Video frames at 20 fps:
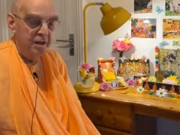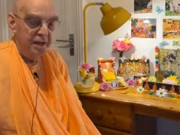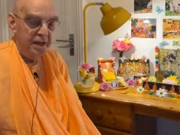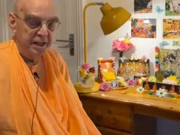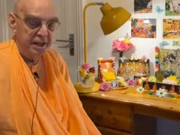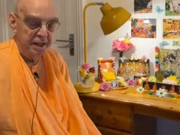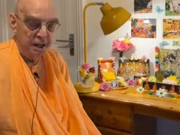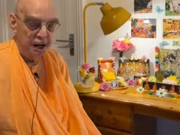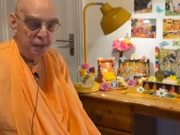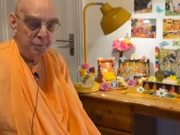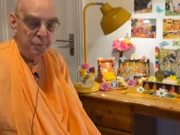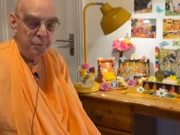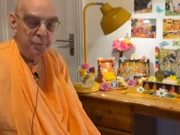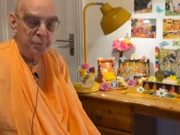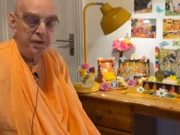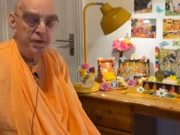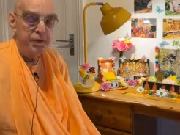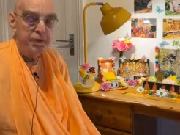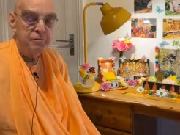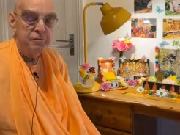and
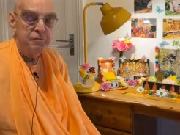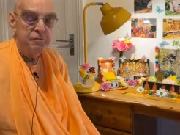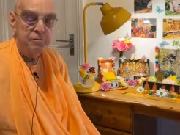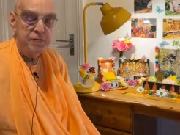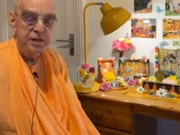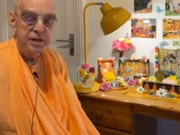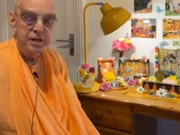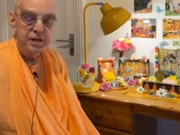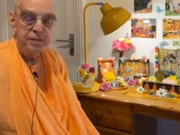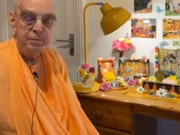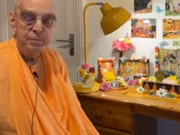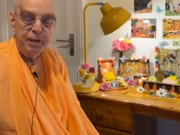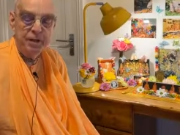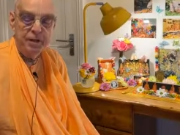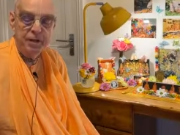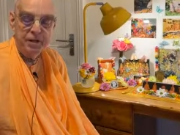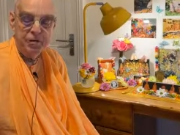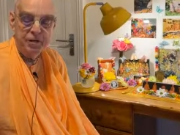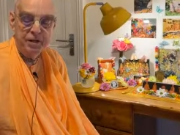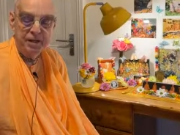uprooting of trees by
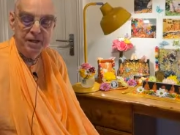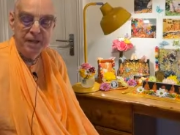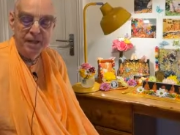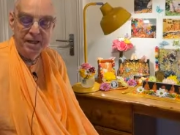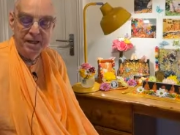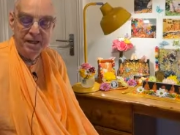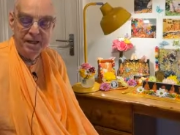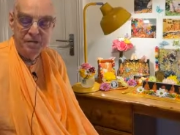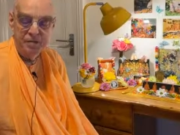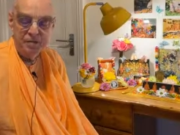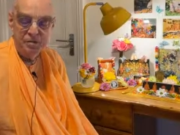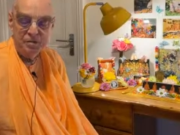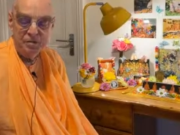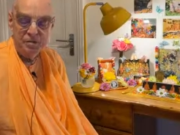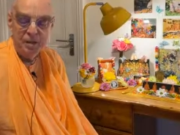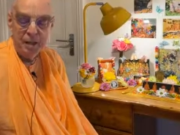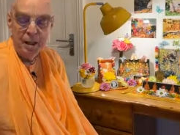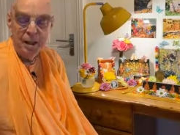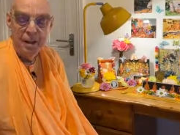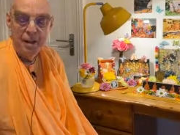
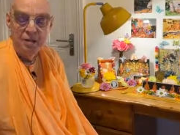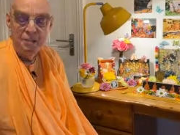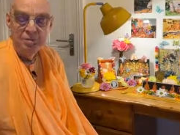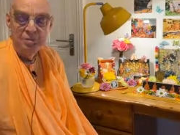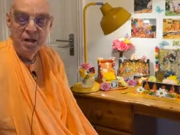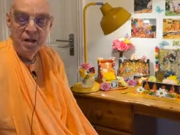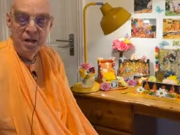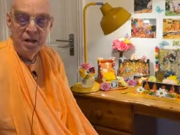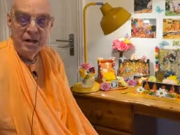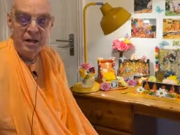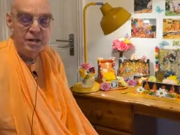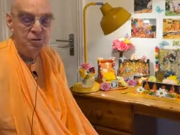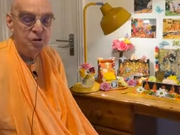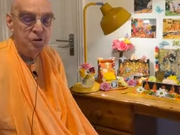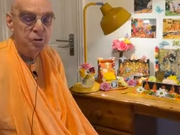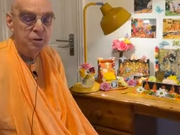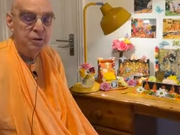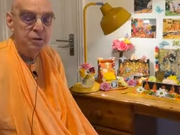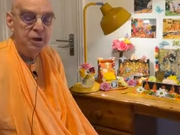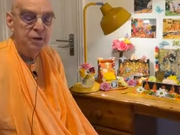hurricanes, it
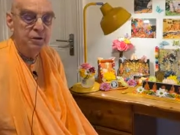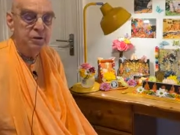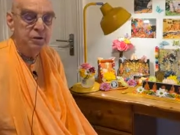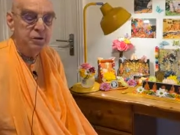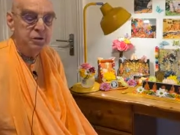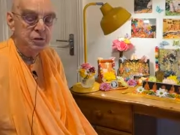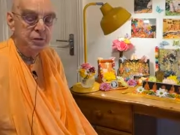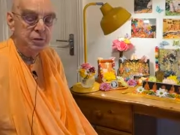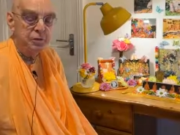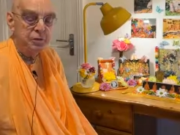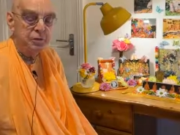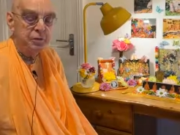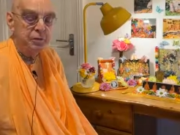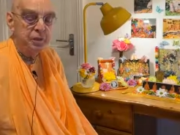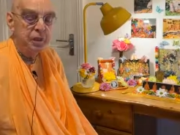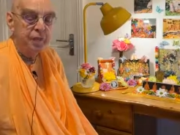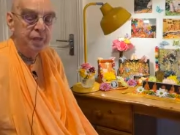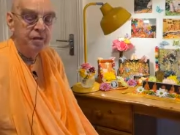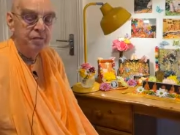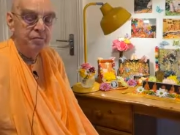is to be understood
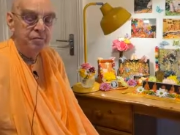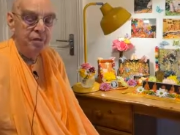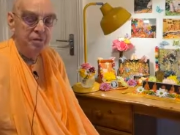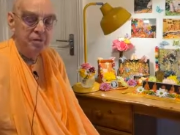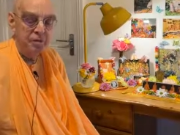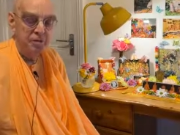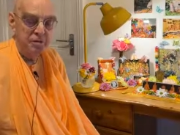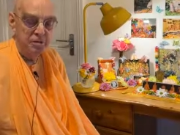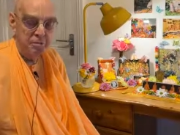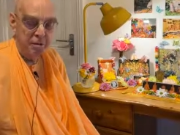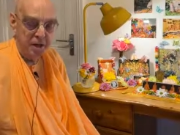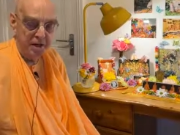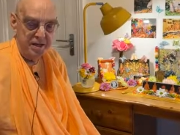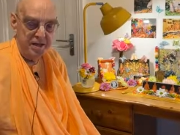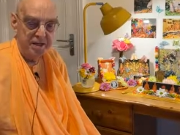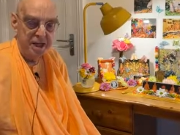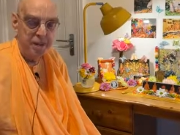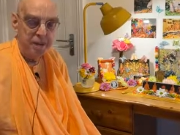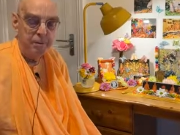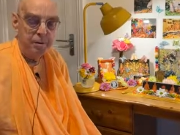that the
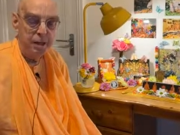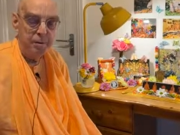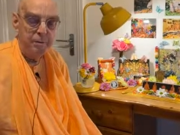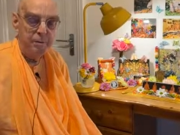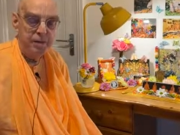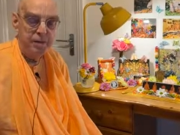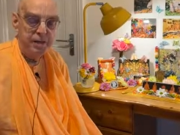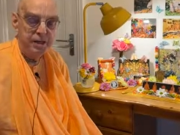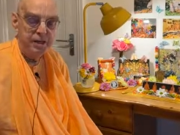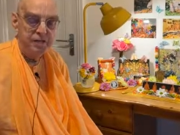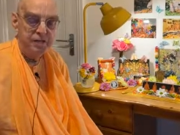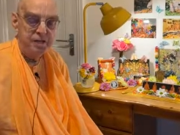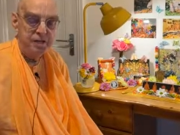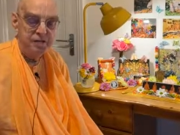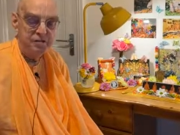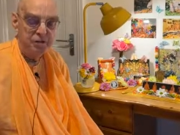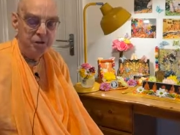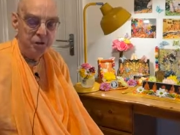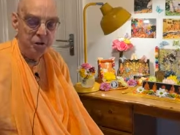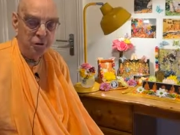demoniac
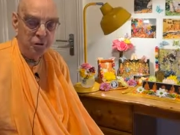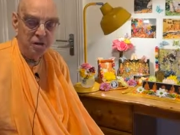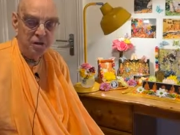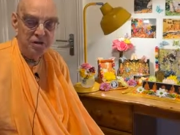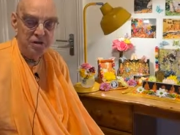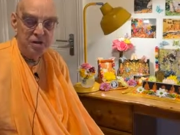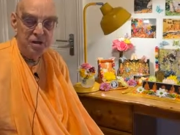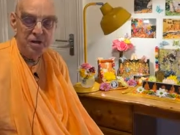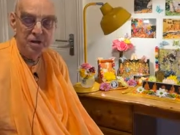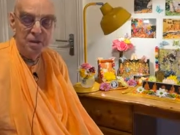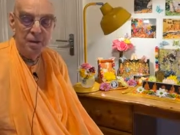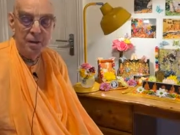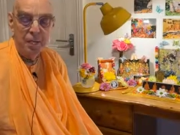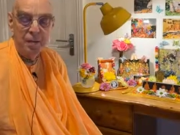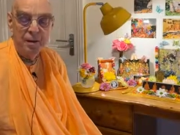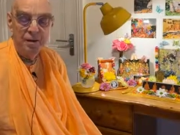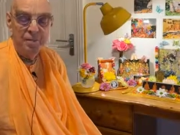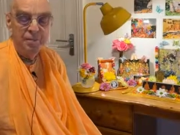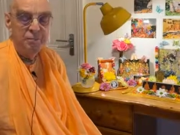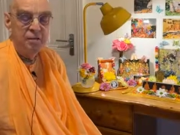population is increasing,
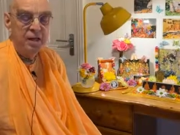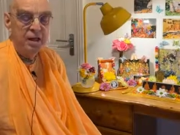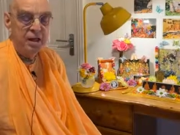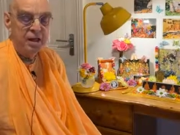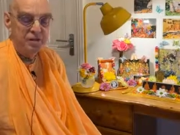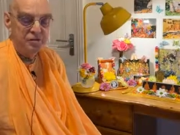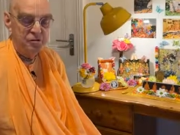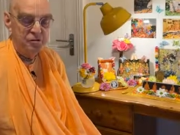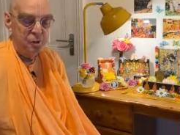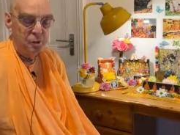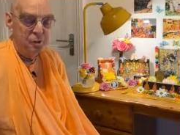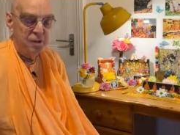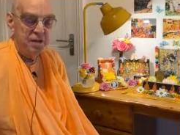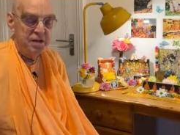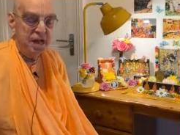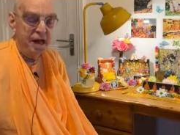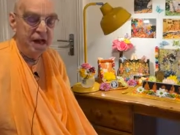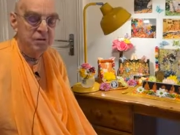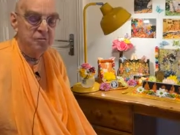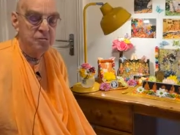and so the
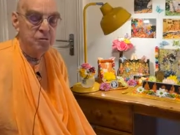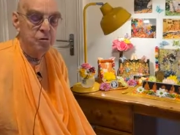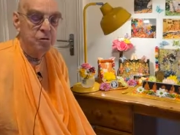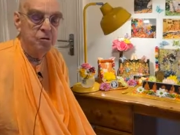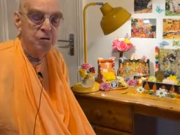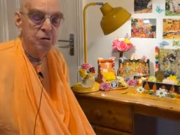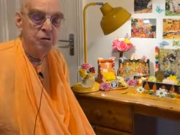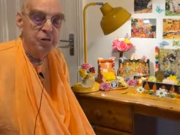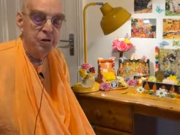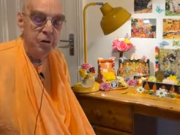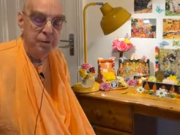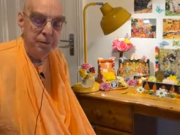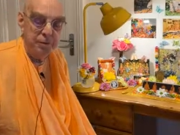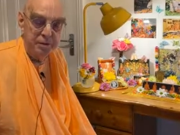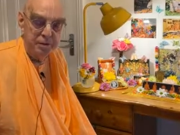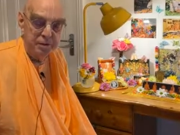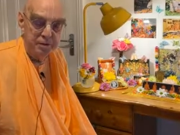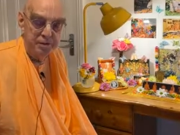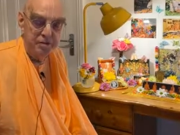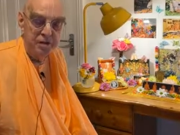natural
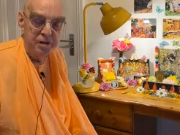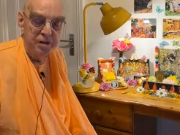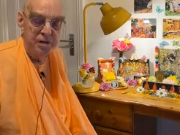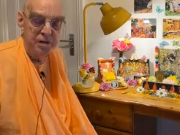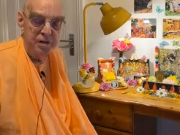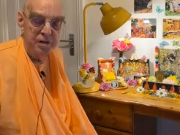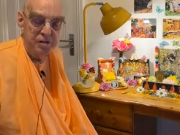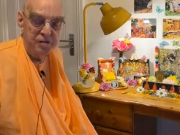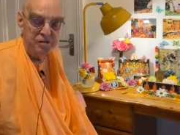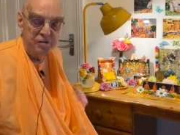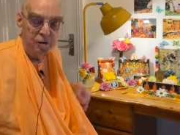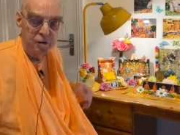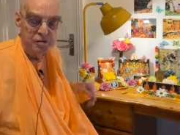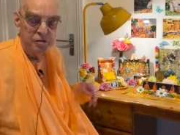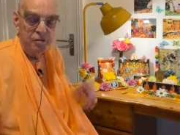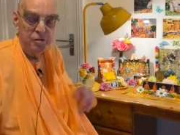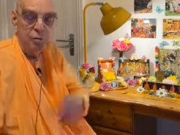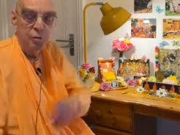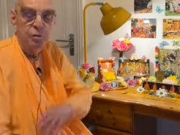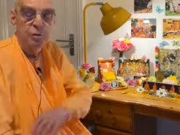disturbance is
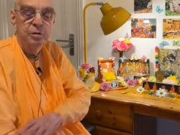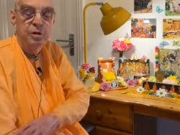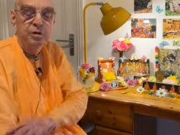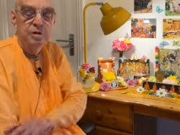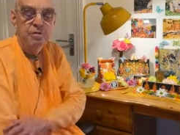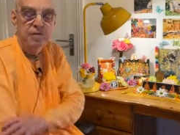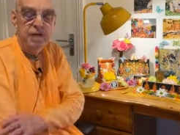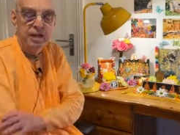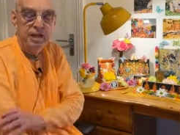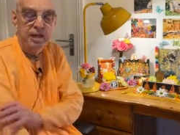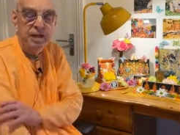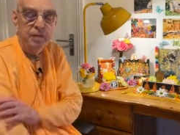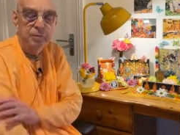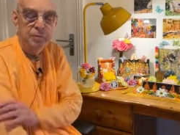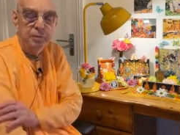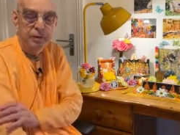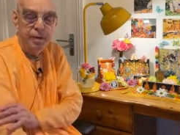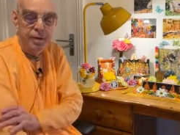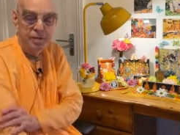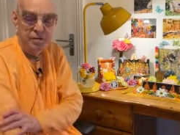also
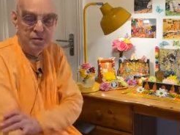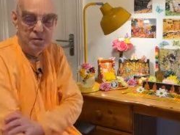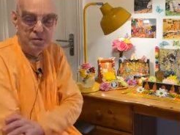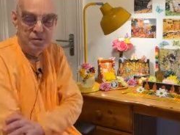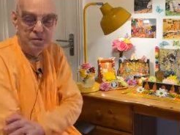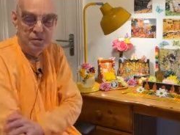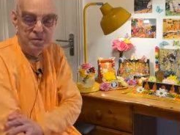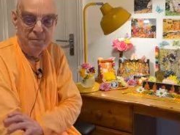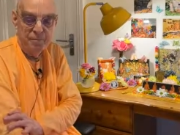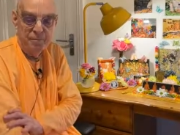taking place.